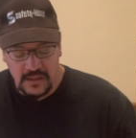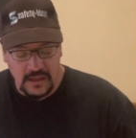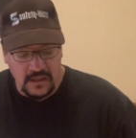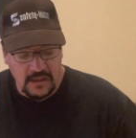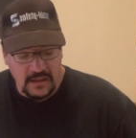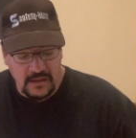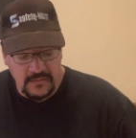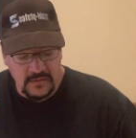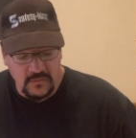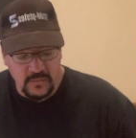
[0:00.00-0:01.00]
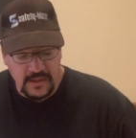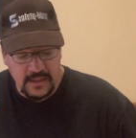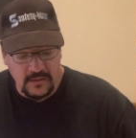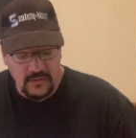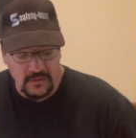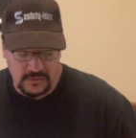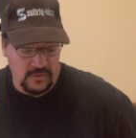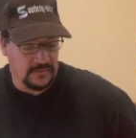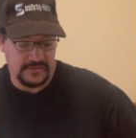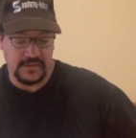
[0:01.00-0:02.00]
You know, we got
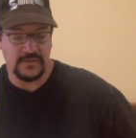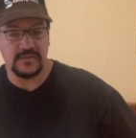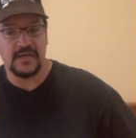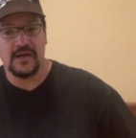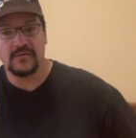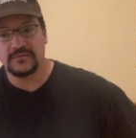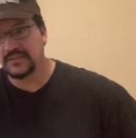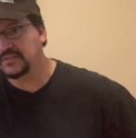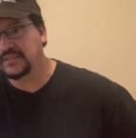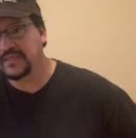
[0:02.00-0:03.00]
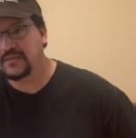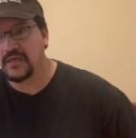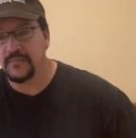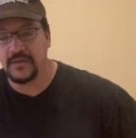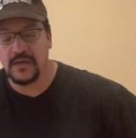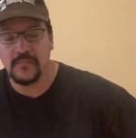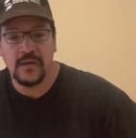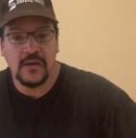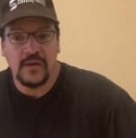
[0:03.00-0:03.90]
12 cylinders now, 16 coming up.